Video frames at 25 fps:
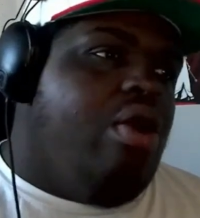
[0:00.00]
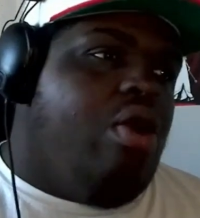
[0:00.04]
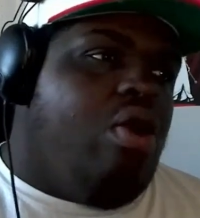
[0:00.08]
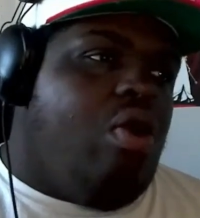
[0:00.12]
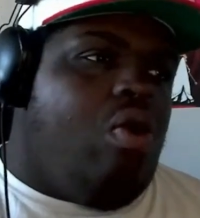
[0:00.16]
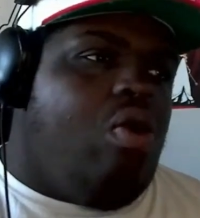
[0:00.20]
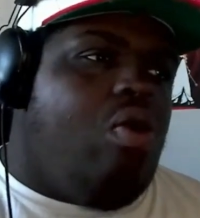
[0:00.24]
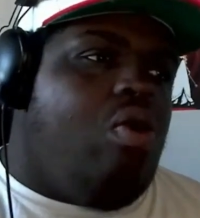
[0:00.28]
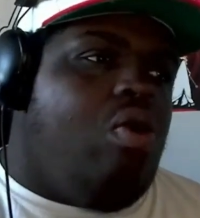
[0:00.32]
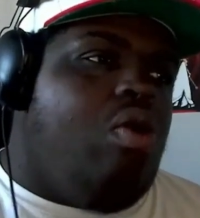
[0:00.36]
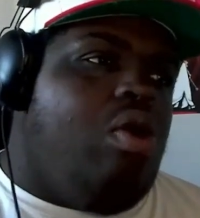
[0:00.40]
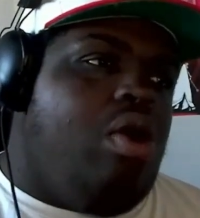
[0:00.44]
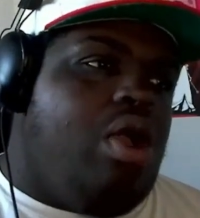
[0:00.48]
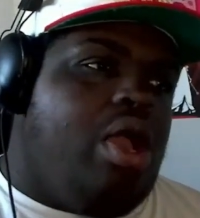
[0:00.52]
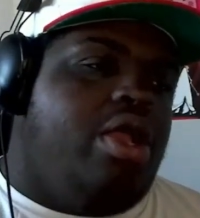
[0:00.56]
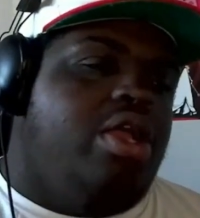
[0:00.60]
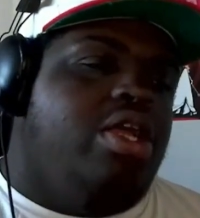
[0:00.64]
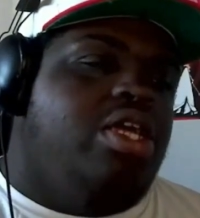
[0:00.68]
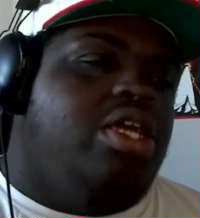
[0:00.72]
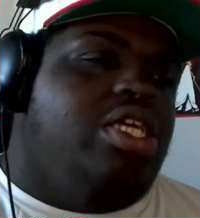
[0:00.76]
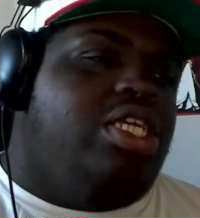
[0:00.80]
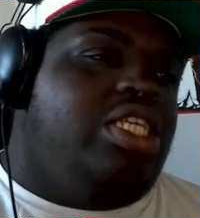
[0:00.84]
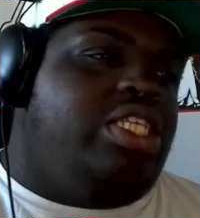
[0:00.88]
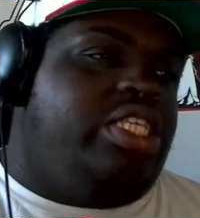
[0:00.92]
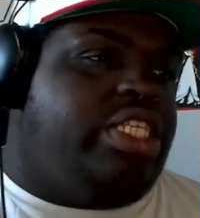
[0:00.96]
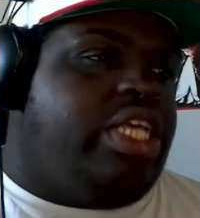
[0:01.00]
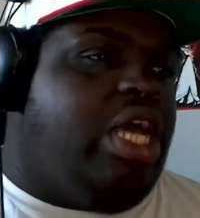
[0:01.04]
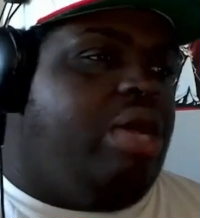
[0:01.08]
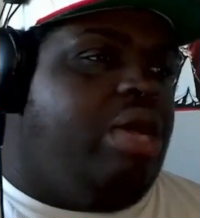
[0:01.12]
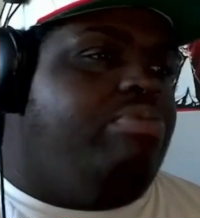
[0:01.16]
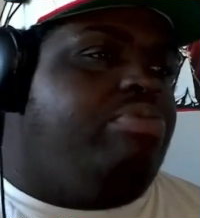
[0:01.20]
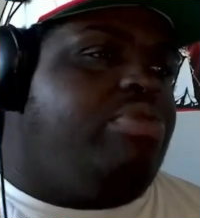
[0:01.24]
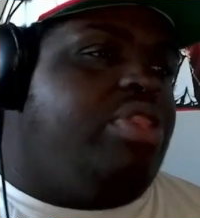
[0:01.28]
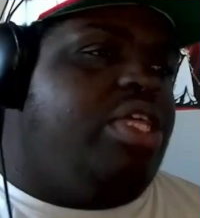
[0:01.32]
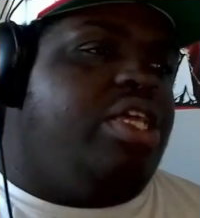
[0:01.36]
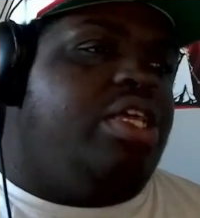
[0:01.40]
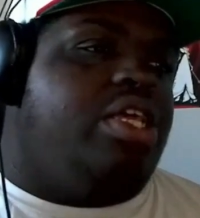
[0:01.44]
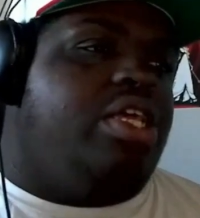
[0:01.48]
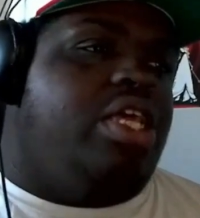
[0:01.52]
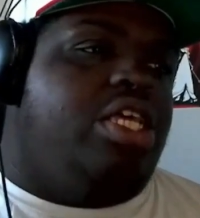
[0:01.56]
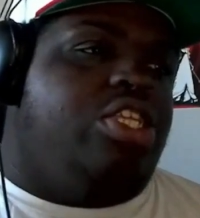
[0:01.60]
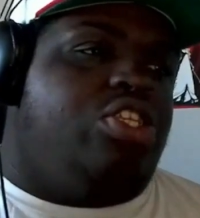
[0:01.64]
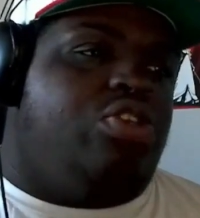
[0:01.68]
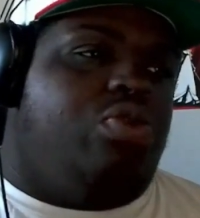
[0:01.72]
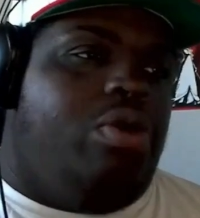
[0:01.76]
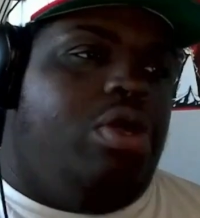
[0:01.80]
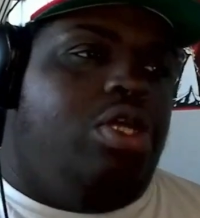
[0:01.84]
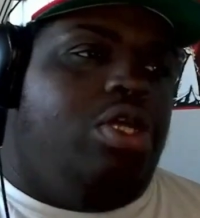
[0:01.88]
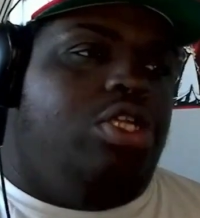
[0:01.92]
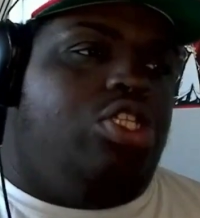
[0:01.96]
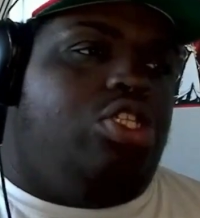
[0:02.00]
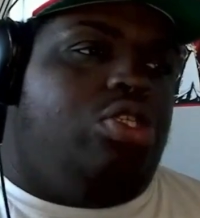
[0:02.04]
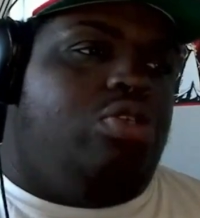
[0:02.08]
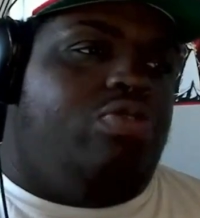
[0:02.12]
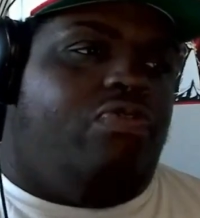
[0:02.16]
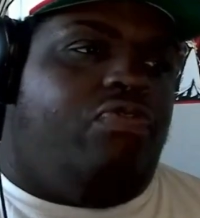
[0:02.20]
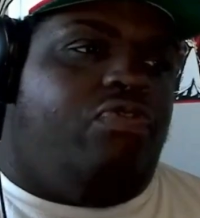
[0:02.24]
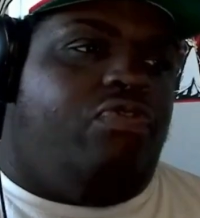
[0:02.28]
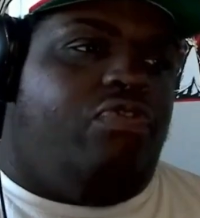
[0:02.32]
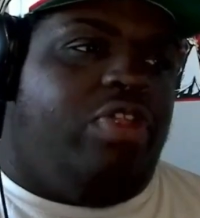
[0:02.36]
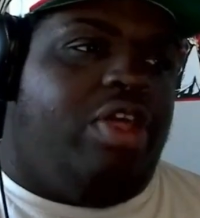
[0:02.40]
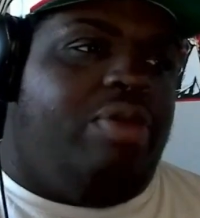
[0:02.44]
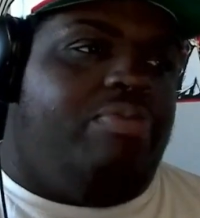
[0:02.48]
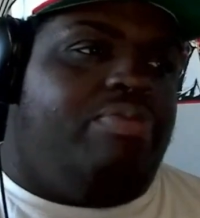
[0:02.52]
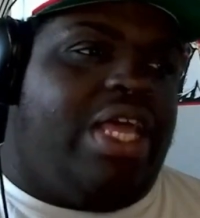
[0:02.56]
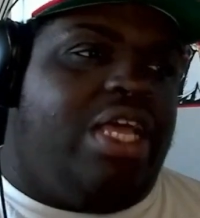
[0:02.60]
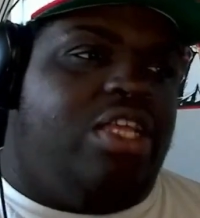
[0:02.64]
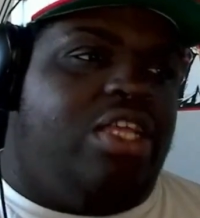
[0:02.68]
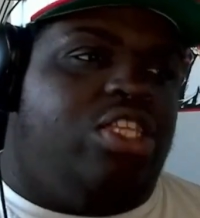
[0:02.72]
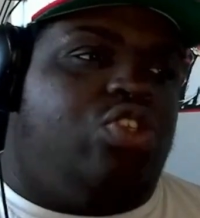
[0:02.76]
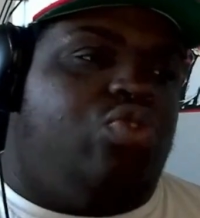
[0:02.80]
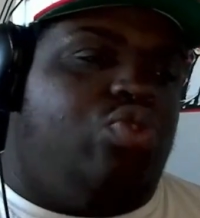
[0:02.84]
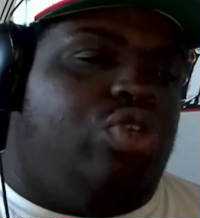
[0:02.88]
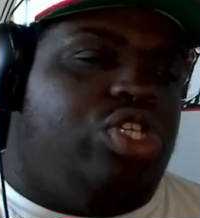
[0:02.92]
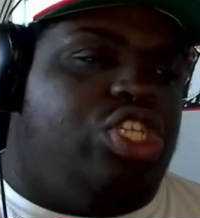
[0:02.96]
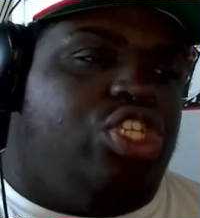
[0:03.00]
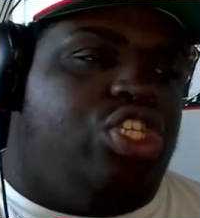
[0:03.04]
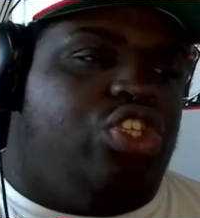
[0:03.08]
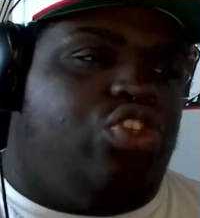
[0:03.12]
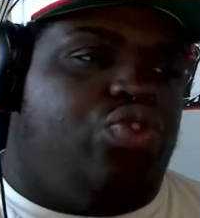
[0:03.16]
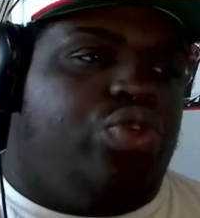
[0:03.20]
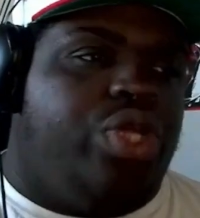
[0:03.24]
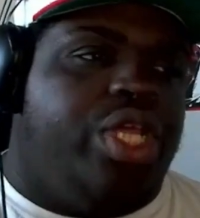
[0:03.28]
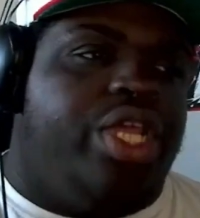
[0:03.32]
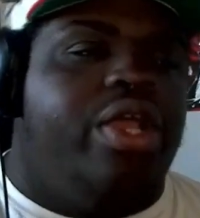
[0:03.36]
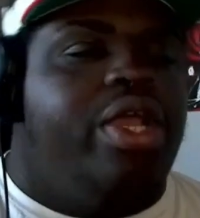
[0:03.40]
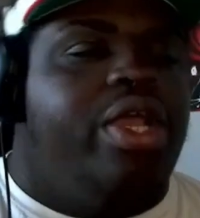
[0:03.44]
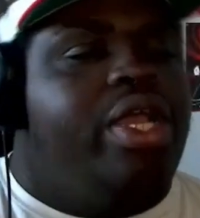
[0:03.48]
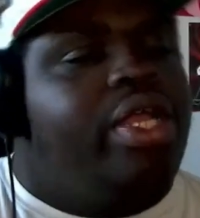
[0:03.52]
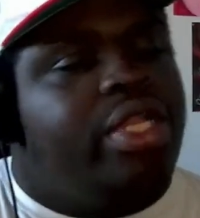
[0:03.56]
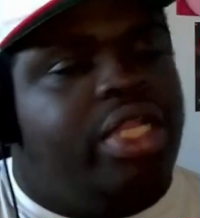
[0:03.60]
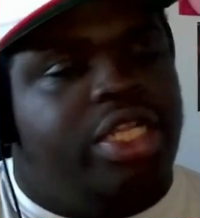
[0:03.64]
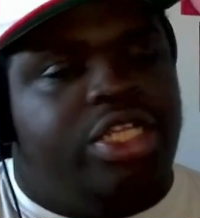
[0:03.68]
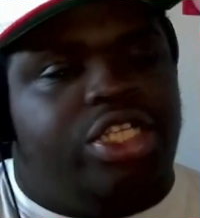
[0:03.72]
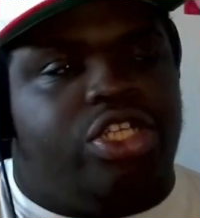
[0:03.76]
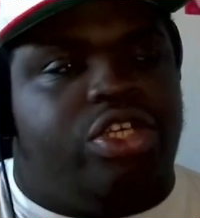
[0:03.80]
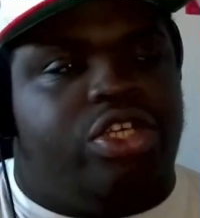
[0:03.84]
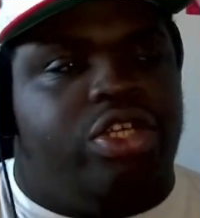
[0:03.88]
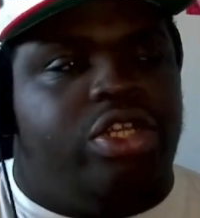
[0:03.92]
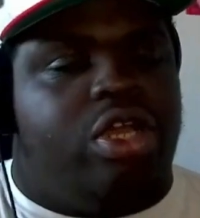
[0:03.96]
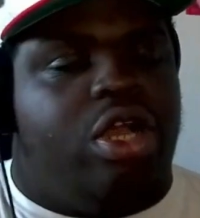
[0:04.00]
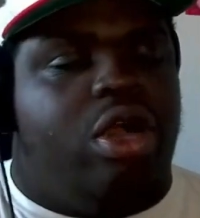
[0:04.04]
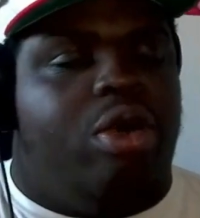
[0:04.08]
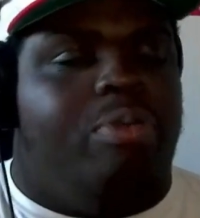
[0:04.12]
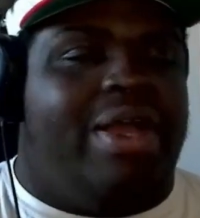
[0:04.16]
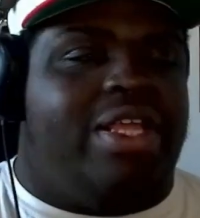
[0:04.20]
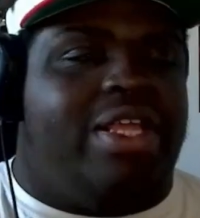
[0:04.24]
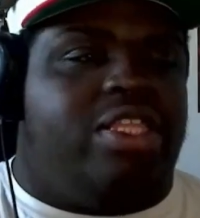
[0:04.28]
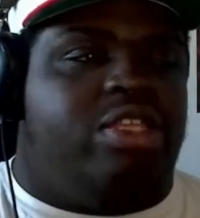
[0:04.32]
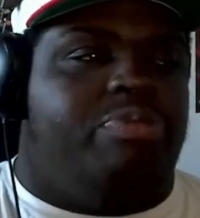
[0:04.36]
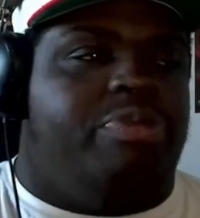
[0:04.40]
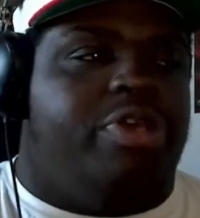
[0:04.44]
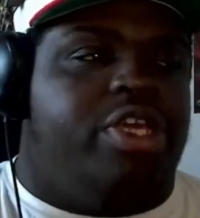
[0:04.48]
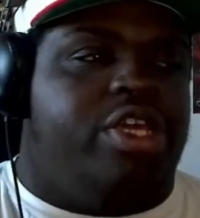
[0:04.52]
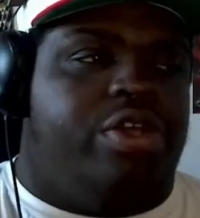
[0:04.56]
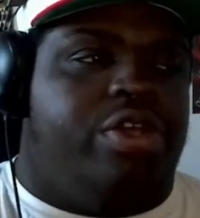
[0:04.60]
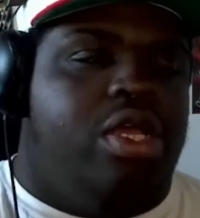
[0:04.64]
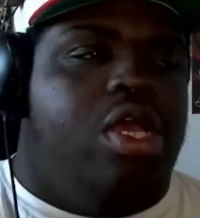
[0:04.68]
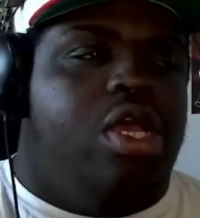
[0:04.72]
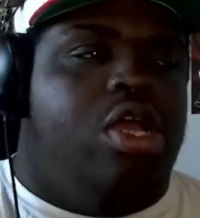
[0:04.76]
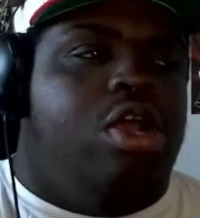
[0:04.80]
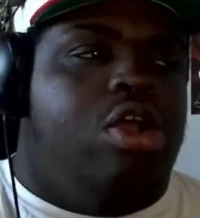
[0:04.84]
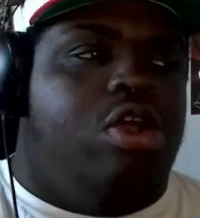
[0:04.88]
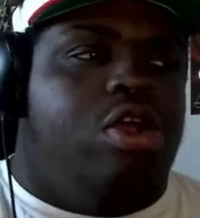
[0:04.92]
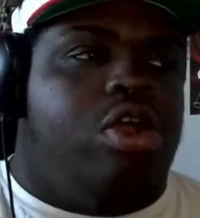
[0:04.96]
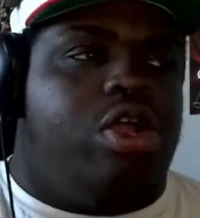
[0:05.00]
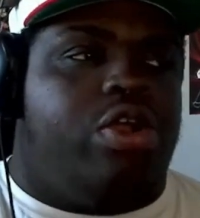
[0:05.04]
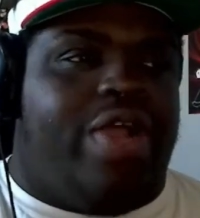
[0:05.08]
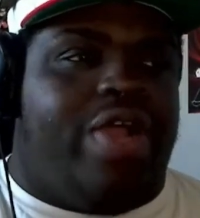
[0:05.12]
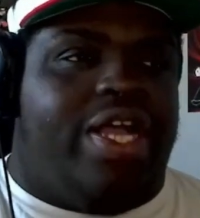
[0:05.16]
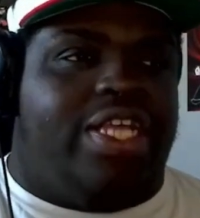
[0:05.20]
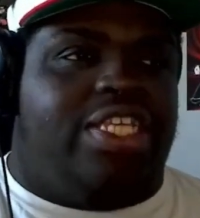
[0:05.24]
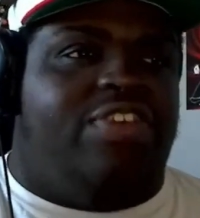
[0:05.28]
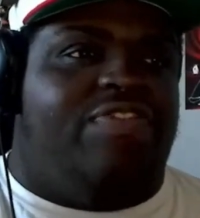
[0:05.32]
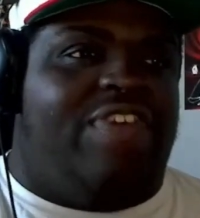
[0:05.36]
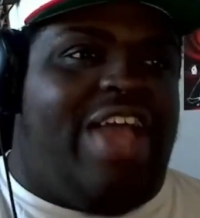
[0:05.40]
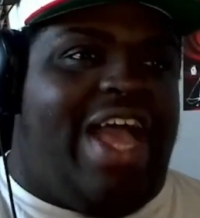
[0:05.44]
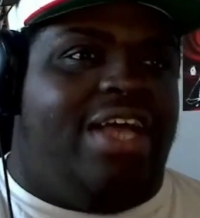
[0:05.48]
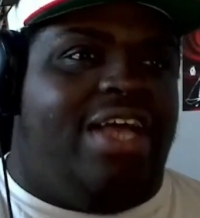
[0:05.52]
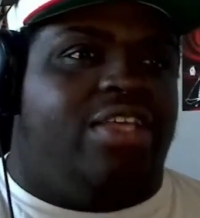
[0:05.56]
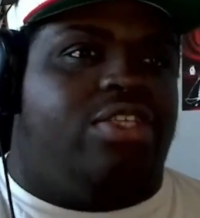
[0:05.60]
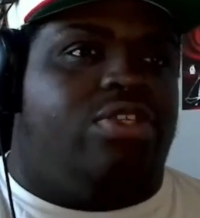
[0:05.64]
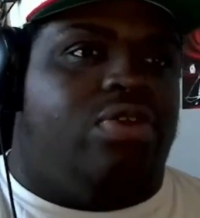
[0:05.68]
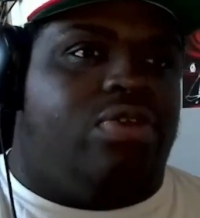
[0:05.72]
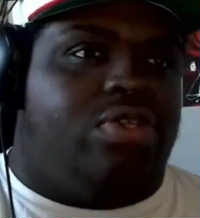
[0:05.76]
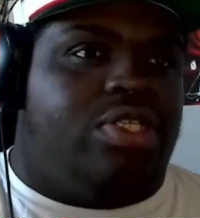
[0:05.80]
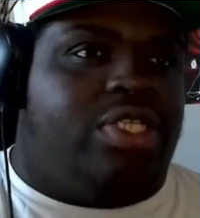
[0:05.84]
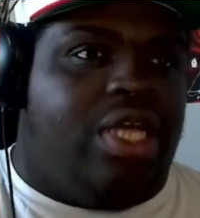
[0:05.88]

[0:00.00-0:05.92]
or something is going to flip that switch and trigger, and then she's going to go back to being her aggressive asshole